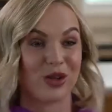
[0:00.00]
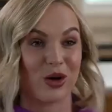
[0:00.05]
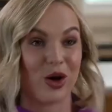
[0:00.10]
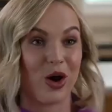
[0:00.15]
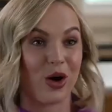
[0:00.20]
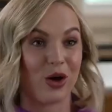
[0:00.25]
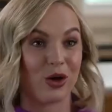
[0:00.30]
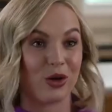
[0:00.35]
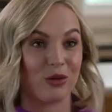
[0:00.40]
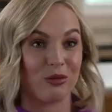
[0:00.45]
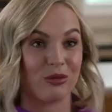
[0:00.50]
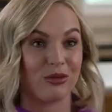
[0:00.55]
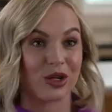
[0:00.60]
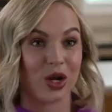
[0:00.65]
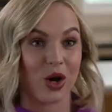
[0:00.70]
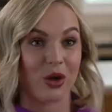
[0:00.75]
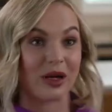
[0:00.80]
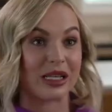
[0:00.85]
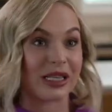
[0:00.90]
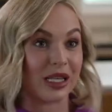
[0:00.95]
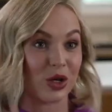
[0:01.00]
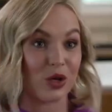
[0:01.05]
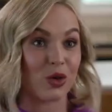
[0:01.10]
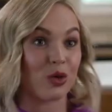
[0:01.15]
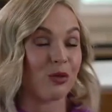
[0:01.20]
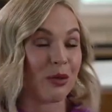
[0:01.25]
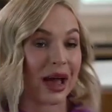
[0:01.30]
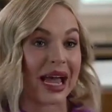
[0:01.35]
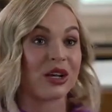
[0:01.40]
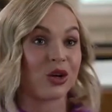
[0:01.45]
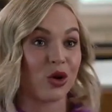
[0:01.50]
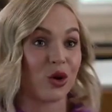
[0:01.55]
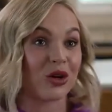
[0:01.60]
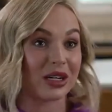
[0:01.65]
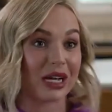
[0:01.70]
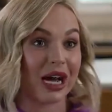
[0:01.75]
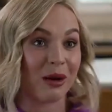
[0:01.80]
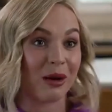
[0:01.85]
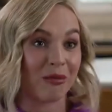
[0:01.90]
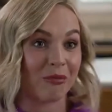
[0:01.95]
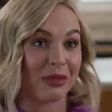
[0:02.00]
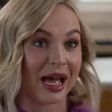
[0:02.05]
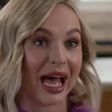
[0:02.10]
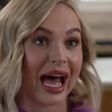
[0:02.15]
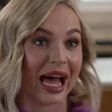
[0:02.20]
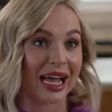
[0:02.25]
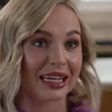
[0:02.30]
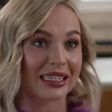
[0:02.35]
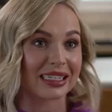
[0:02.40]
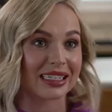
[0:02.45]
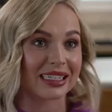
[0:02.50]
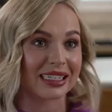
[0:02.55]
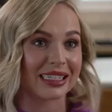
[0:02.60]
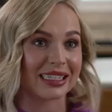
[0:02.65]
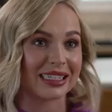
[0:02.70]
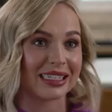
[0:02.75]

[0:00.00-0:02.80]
your home knowing that you may not come back.